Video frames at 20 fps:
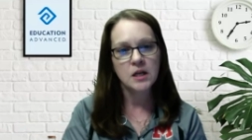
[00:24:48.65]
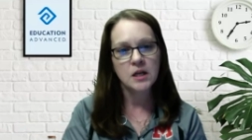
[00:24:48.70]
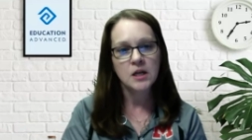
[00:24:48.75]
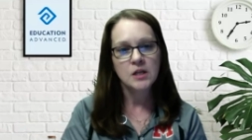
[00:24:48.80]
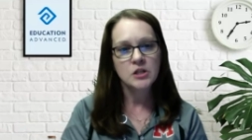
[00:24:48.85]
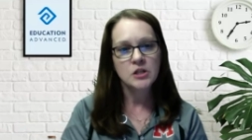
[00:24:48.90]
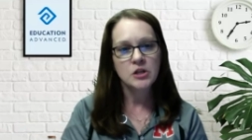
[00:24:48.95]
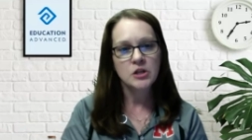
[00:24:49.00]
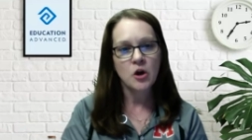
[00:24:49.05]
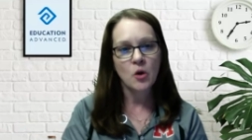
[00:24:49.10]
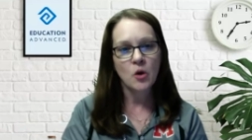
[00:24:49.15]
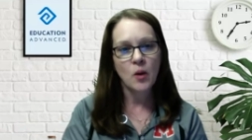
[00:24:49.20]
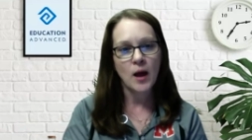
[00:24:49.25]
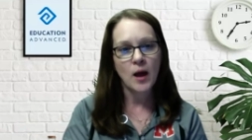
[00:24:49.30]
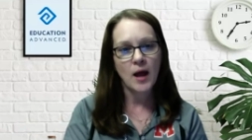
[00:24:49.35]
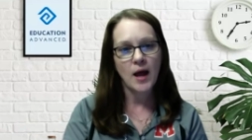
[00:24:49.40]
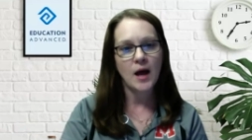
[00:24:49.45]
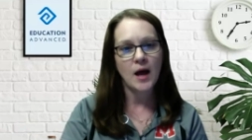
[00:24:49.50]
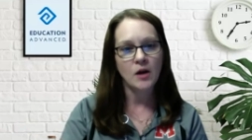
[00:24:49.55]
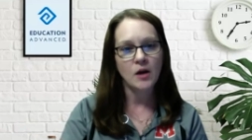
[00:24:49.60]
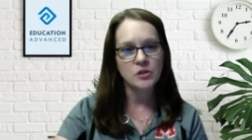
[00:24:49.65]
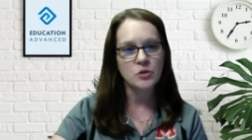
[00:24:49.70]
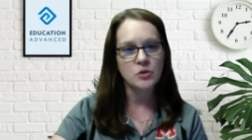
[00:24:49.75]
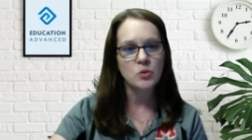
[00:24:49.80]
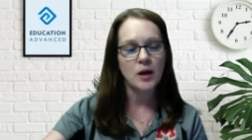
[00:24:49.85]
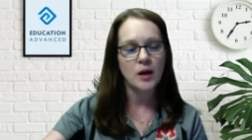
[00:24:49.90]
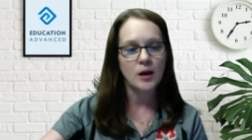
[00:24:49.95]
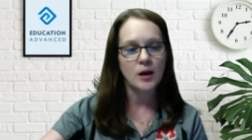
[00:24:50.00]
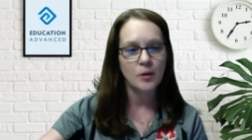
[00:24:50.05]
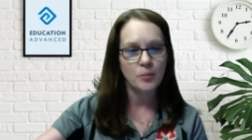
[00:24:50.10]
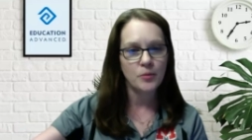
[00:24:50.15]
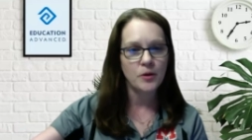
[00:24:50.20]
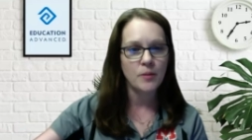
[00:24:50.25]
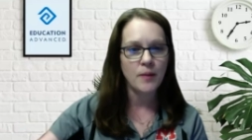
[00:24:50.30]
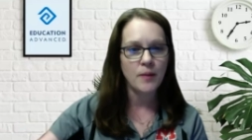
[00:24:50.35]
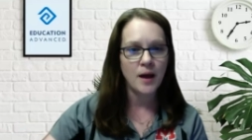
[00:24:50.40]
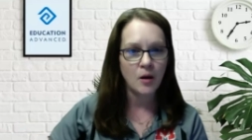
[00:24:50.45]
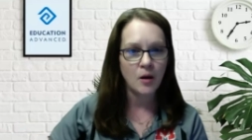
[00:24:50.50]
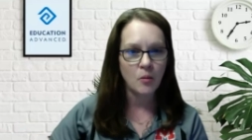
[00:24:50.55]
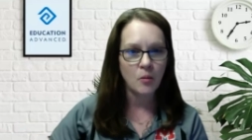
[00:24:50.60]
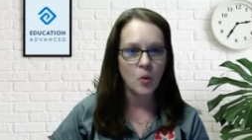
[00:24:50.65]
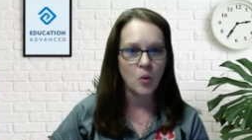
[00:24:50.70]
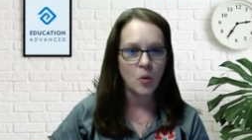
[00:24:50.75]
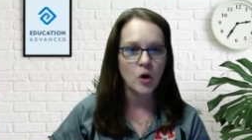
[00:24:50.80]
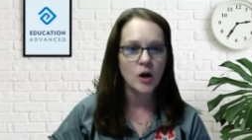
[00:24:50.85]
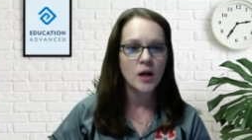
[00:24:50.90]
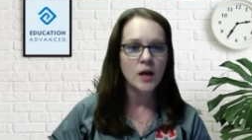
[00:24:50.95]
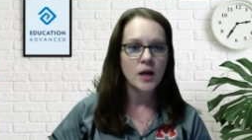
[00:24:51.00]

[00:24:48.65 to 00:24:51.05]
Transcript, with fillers: to know how to help them out more